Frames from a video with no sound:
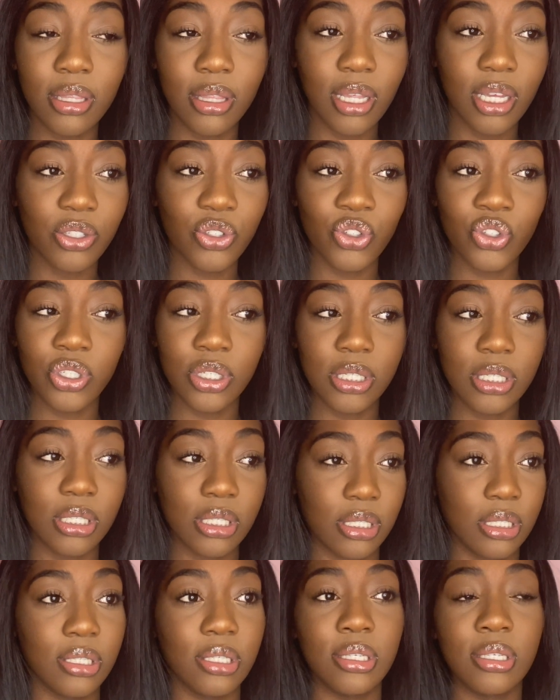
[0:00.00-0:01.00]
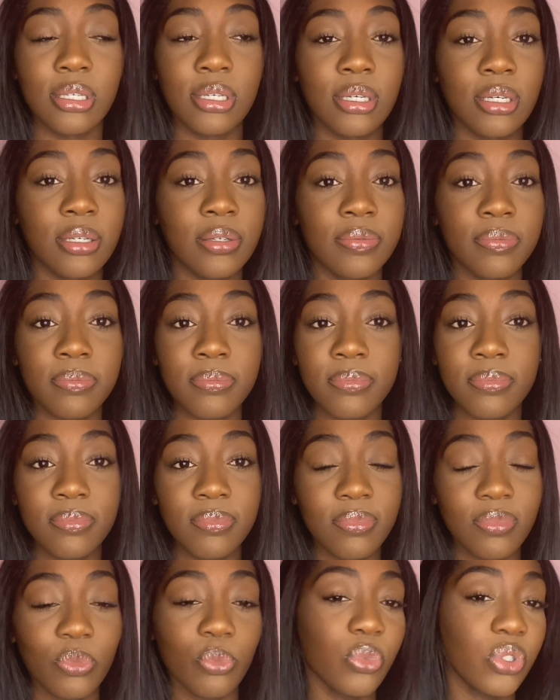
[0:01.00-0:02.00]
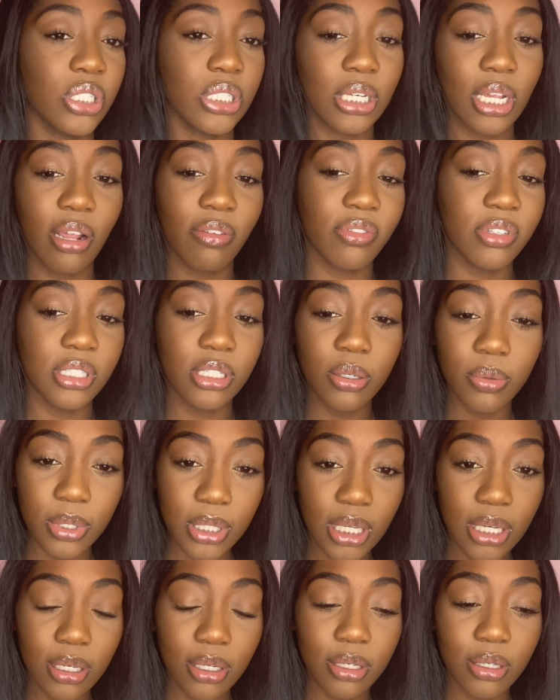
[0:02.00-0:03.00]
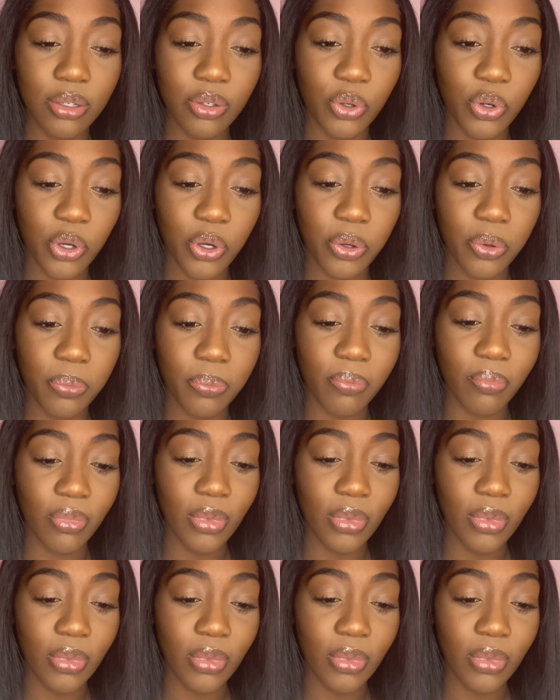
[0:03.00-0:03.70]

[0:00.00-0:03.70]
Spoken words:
We just gonna have to deal with it, you know?